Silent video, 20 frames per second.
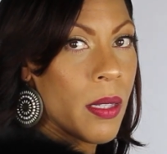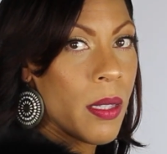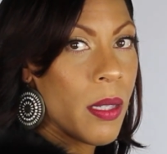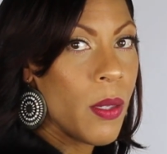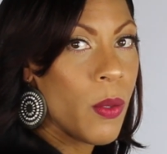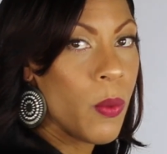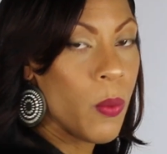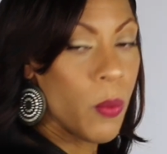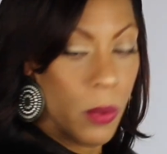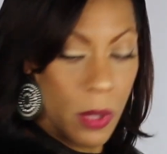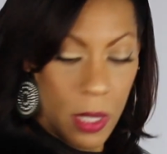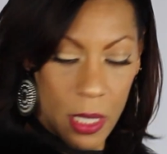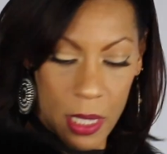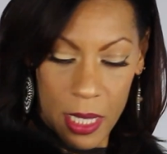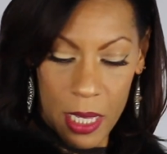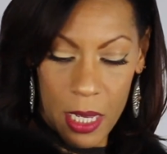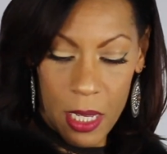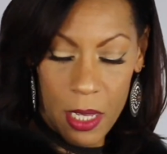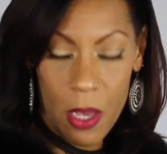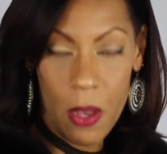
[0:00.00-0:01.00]
This is
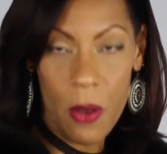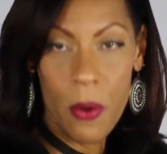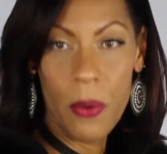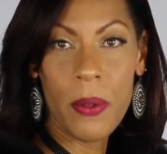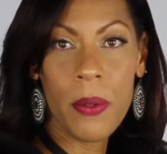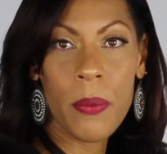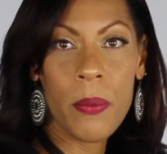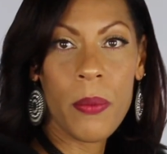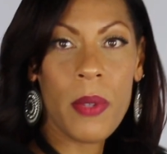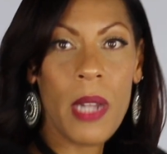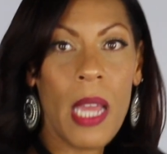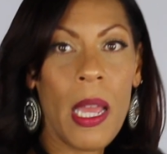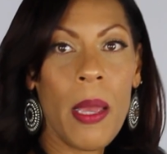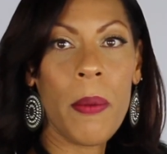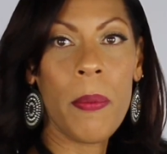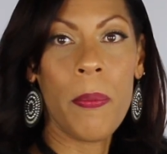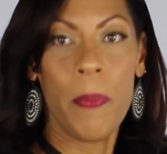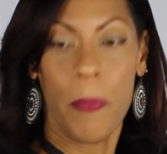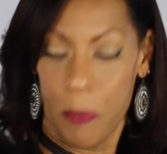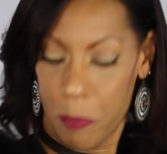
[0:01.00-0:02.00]
really a coat, when
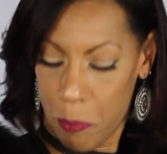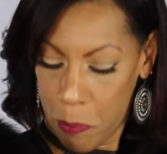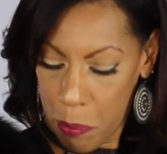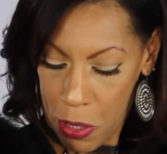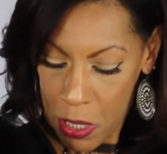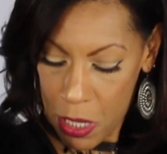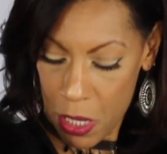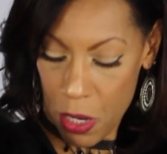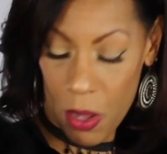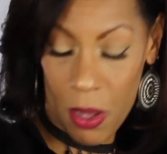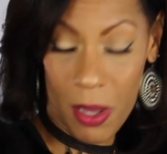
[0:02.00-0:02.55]
I put it